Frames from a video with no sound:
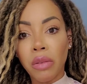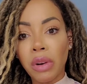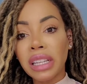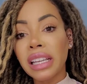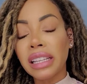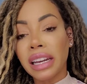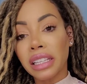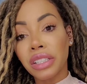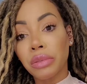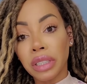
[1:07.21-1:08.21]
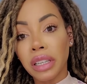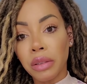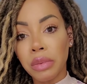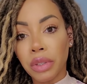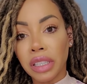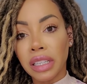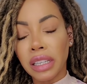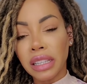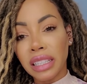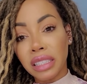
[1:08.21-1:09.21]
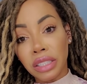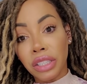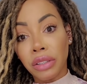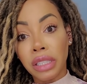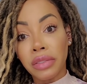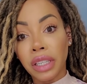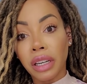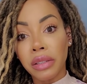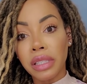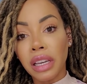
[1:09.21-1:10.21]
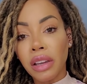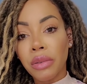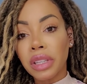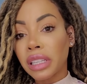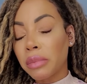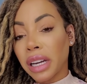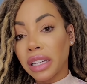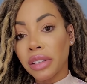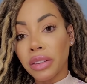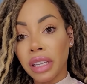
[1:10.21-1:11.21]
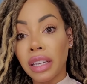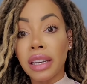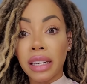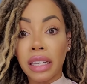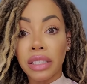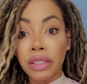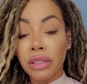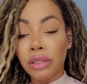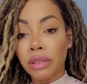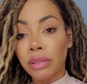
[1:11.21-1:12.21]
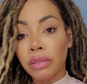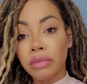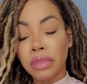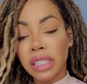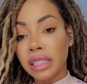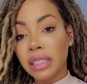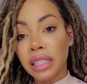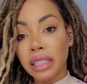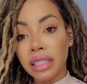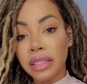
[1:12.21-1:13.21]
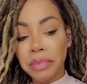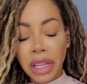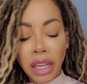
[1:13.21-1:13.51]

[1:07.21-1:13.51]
One thing that actually really helps more than anything is to share these videos with anybody you think needs to needs to see this.